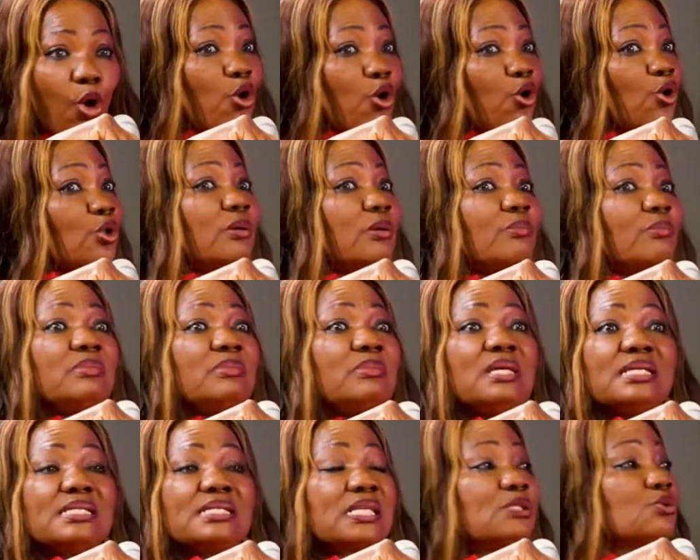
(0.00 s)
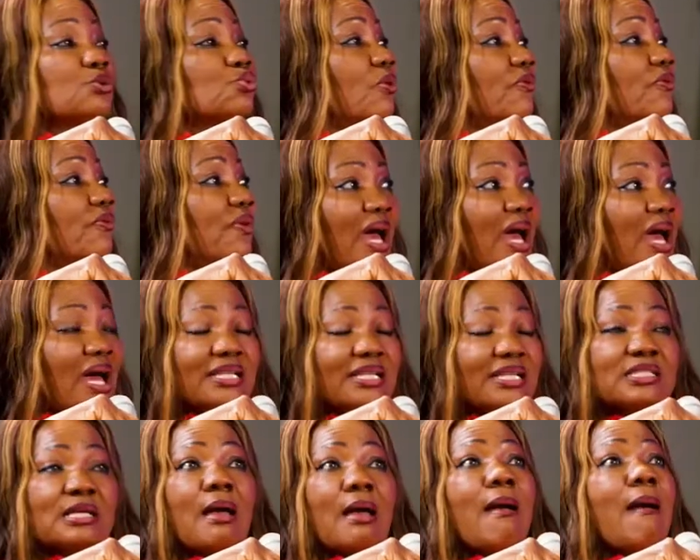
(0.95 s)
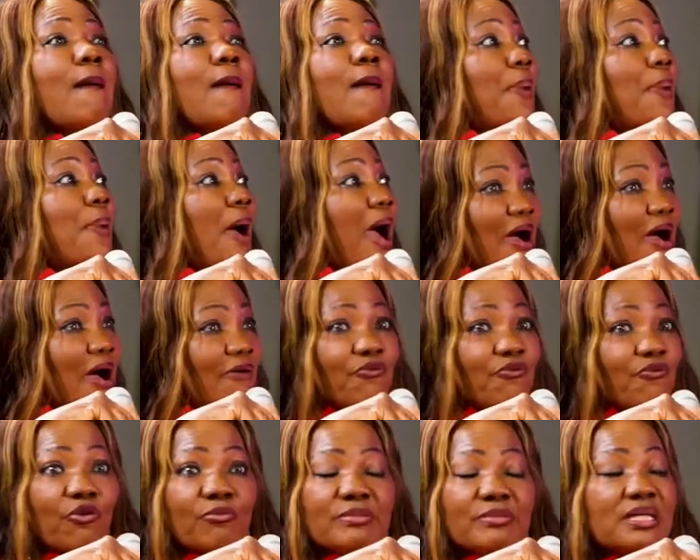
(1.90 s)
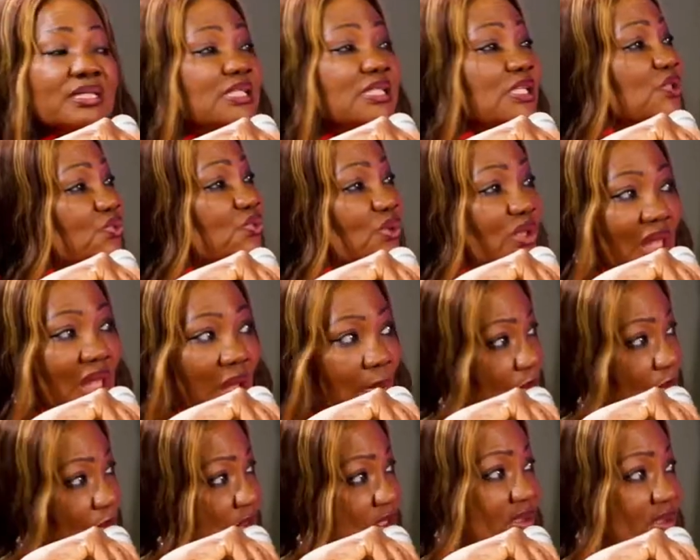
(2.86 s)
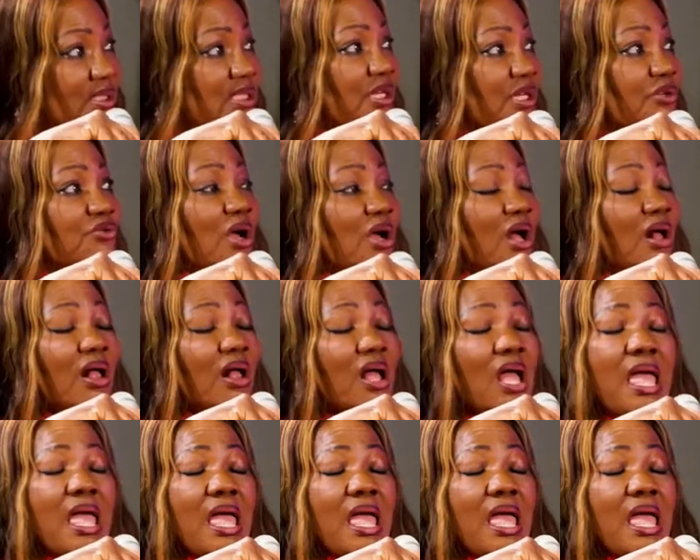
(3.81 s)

All the meetings we've had, powerful meetings with Apostle General,